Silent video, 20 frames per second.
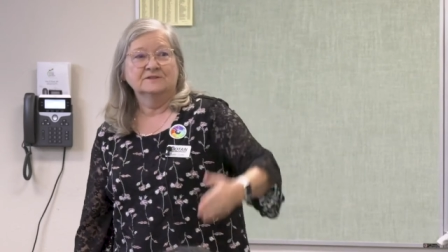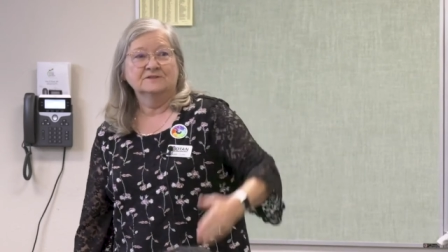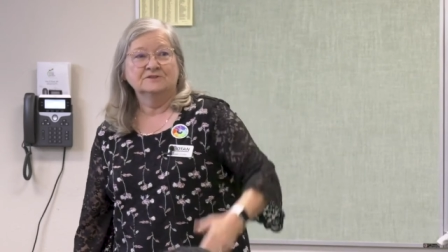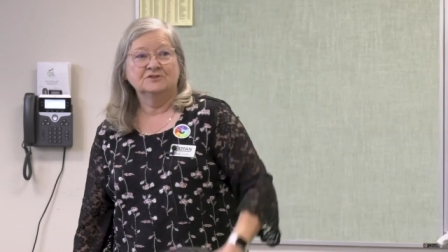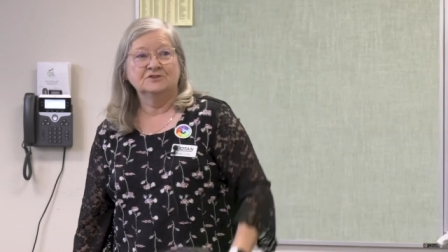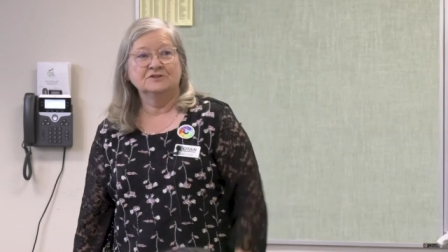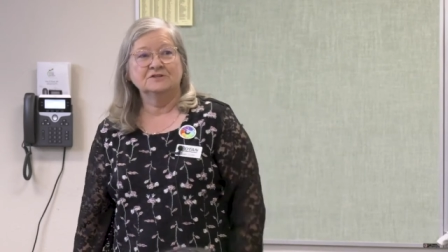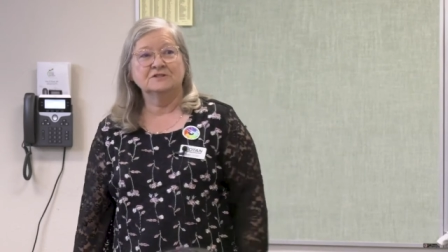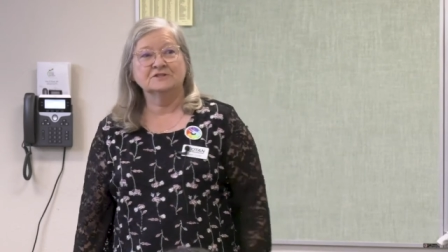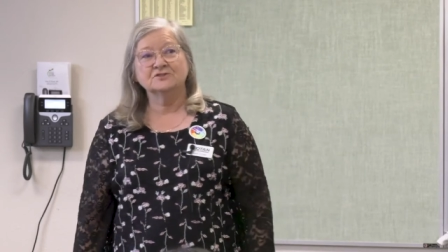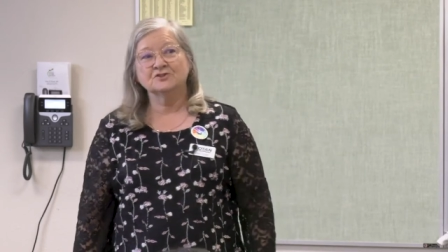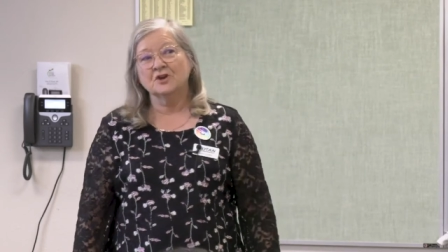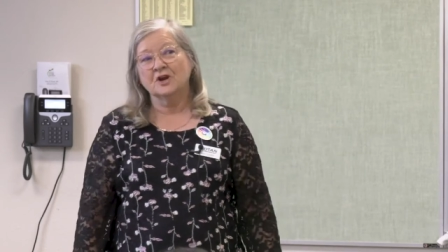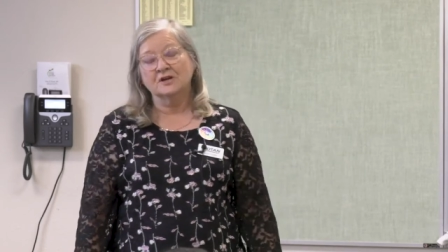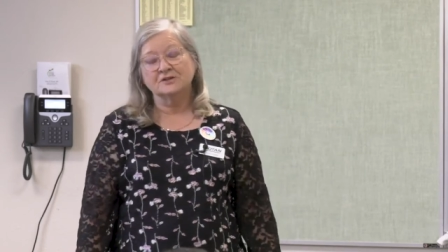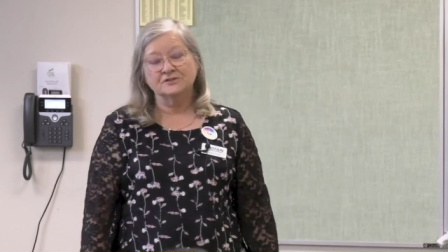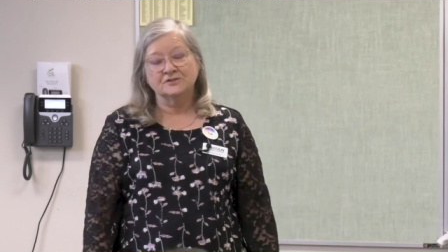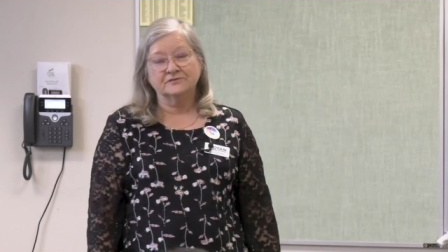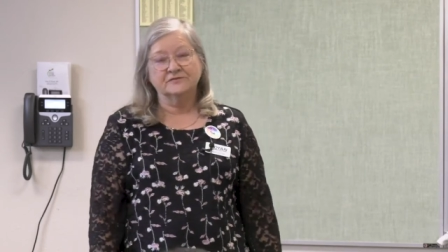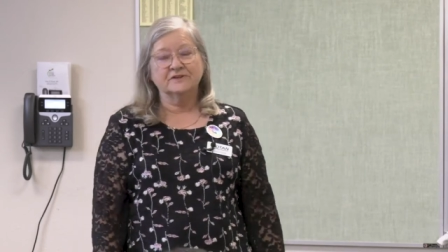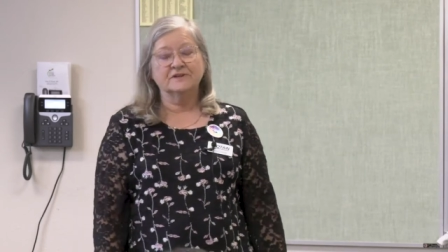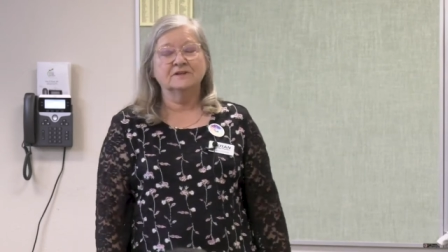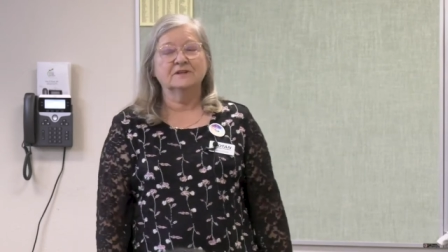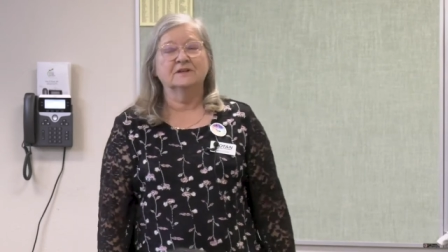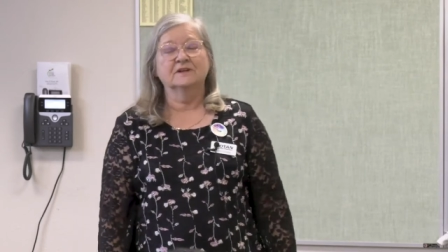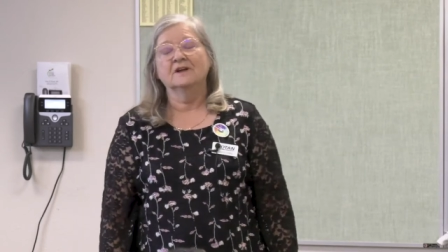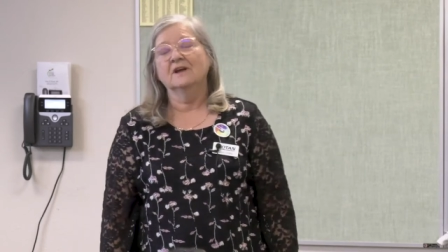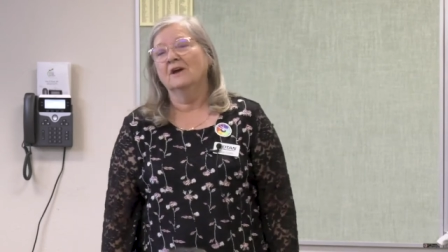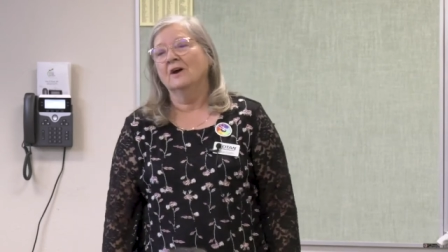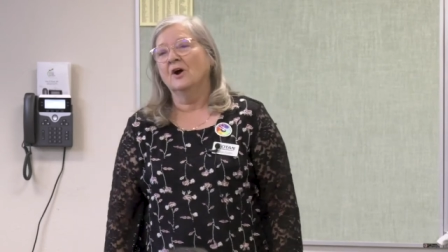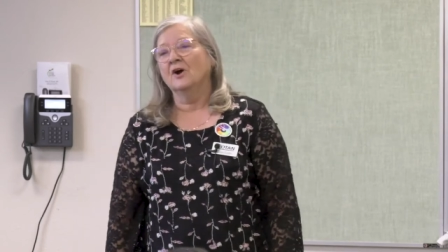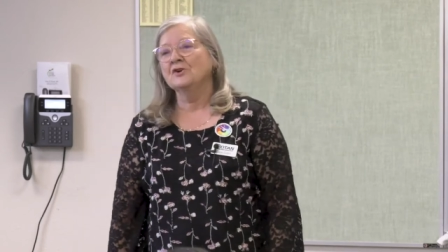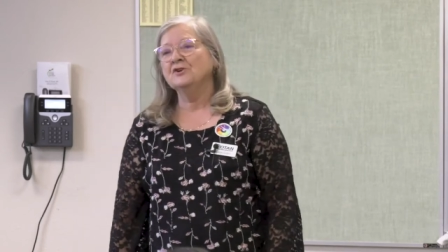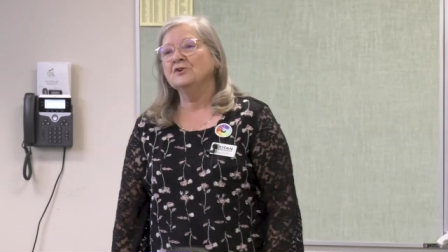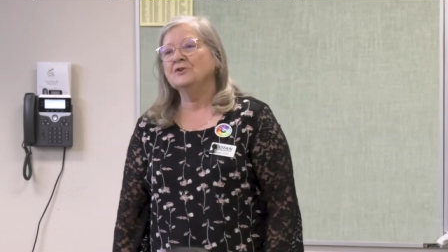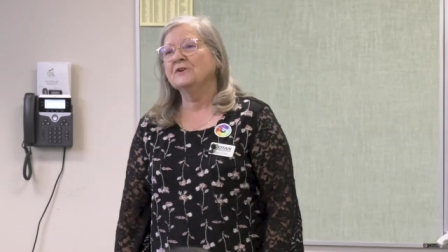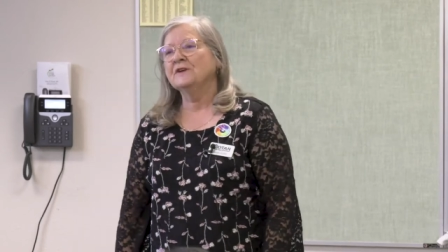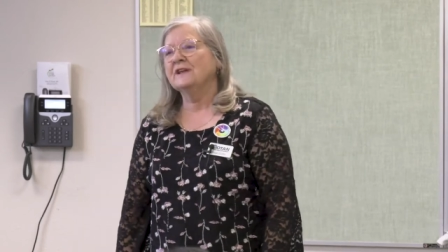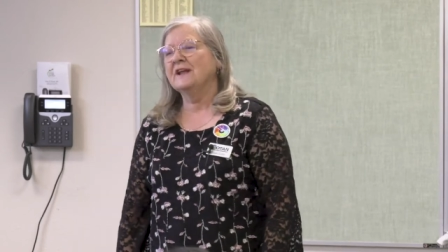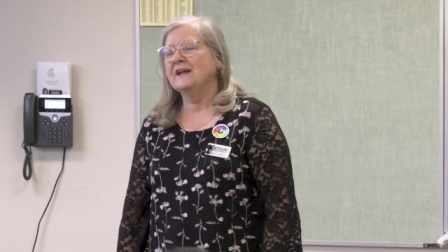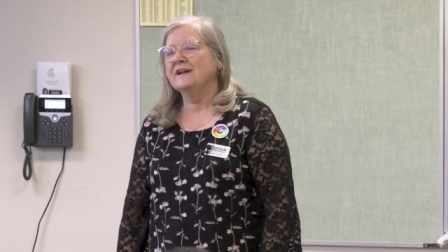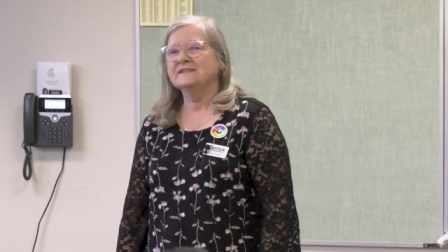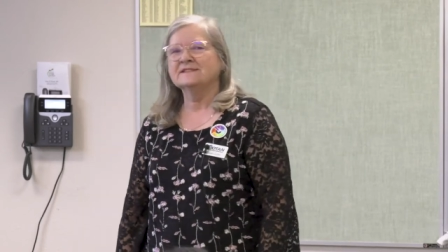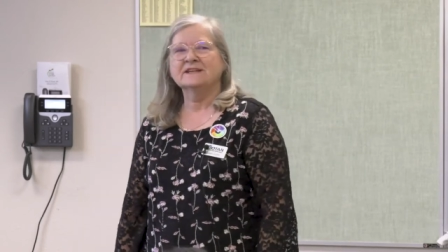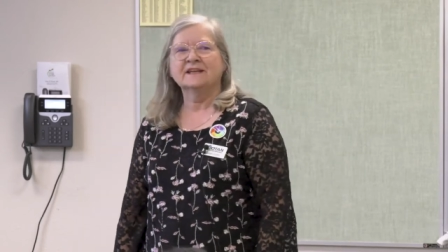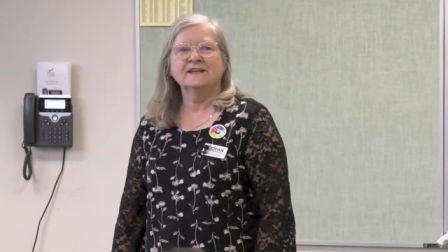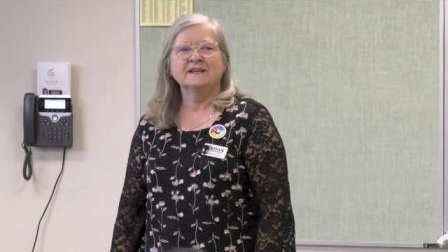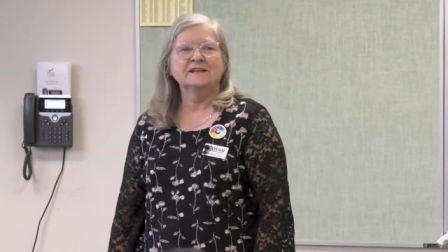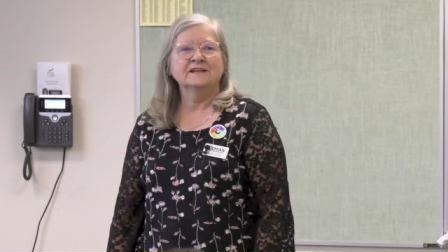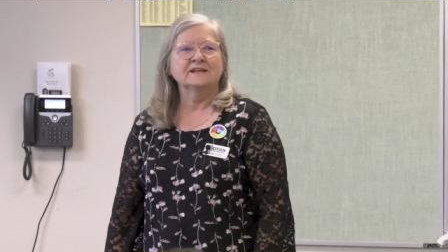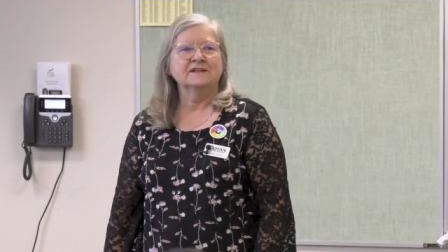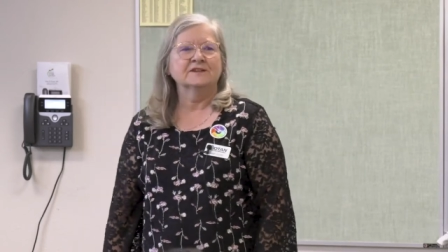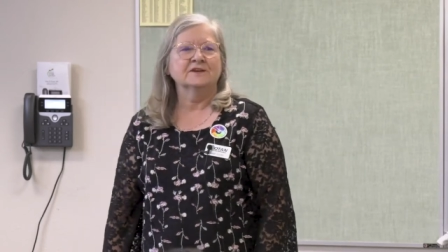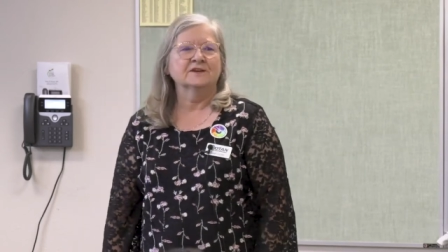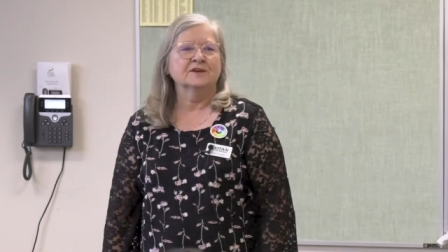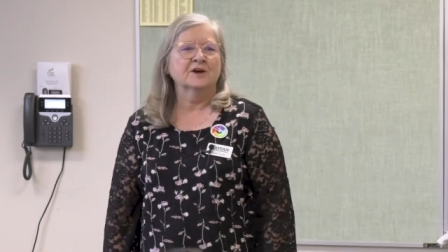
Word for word: She's in charge of it. Or you can ask any of the